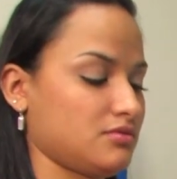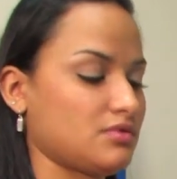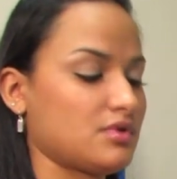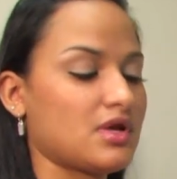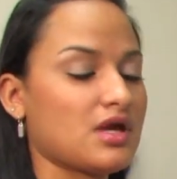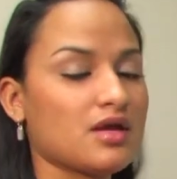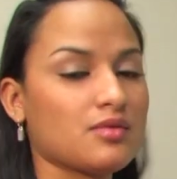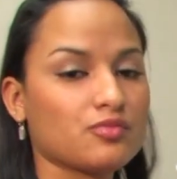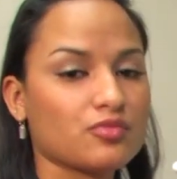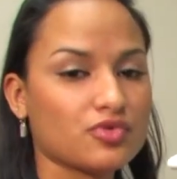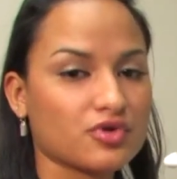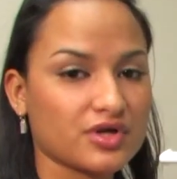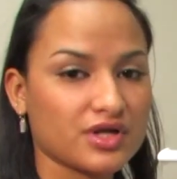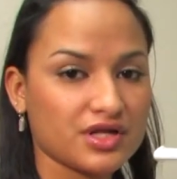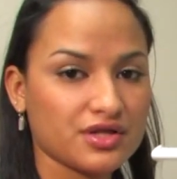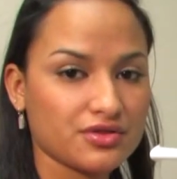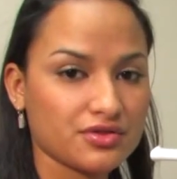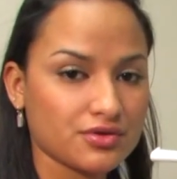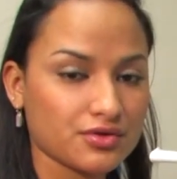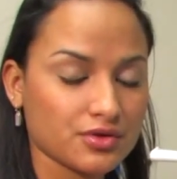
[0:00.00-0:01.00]
and
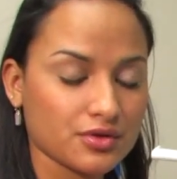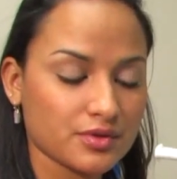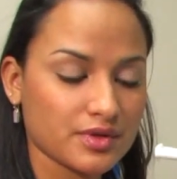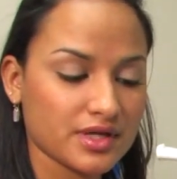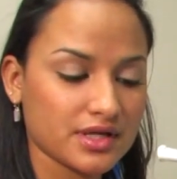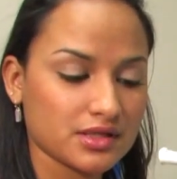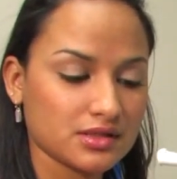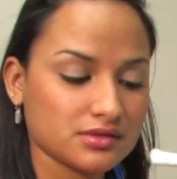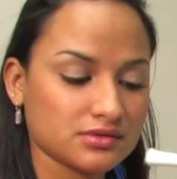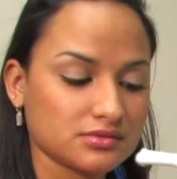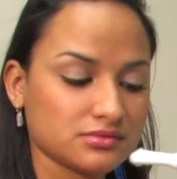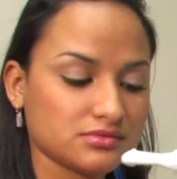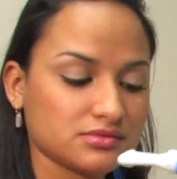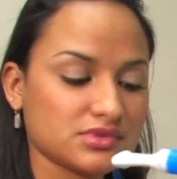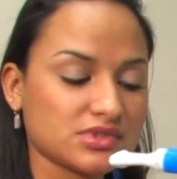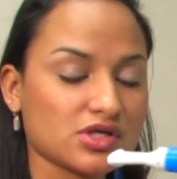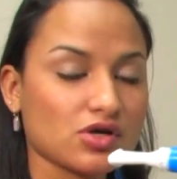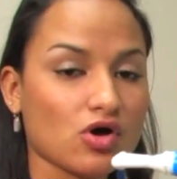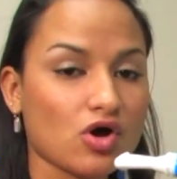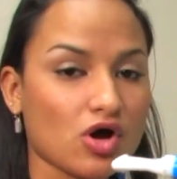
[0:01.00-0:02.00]
breathe through it
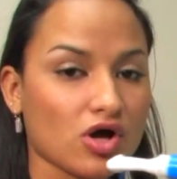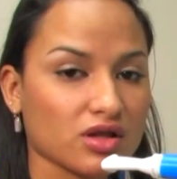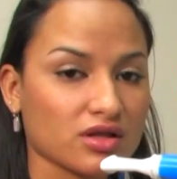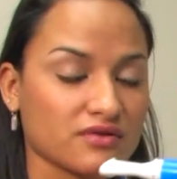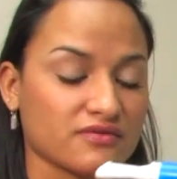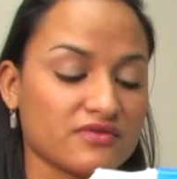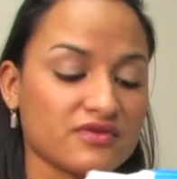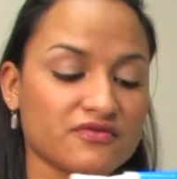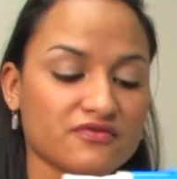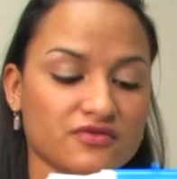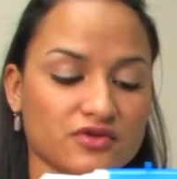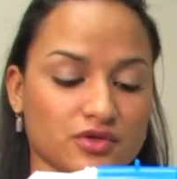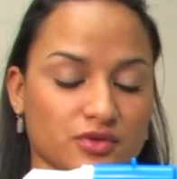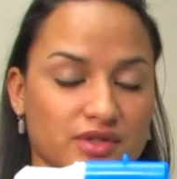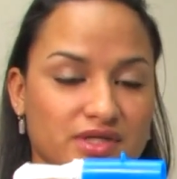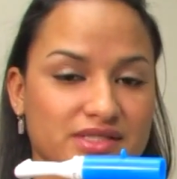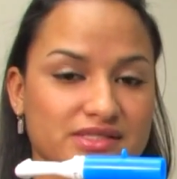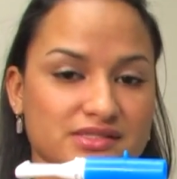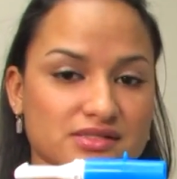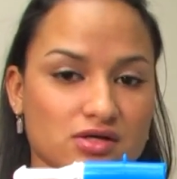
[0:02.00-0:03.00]
till all of the
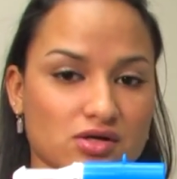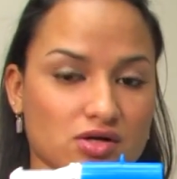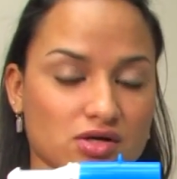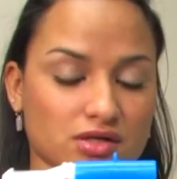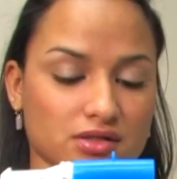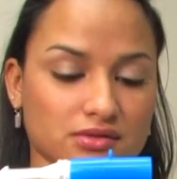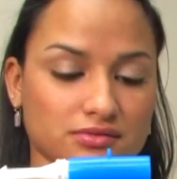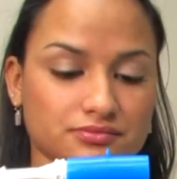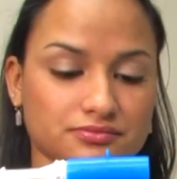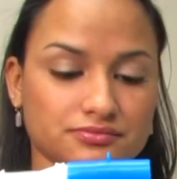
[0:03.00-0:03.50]
fluid is gone.